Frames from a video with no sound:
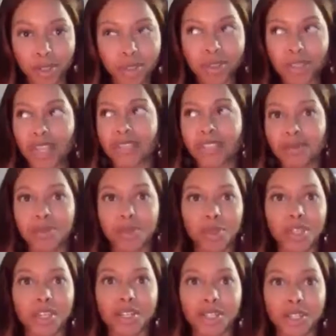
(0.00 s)
A lot of times
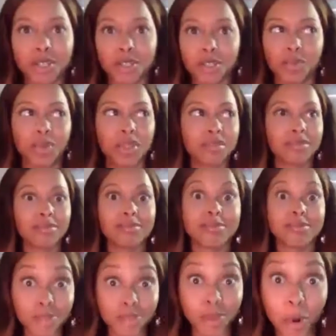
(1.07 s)
when you're at church, you want to
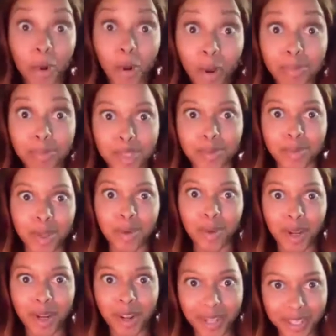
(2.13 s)
throw, to be
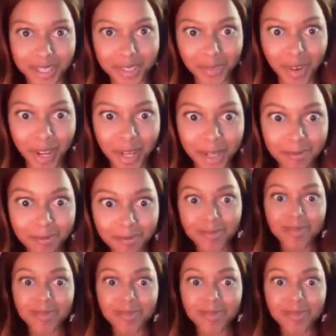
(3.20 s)
quite honest, right?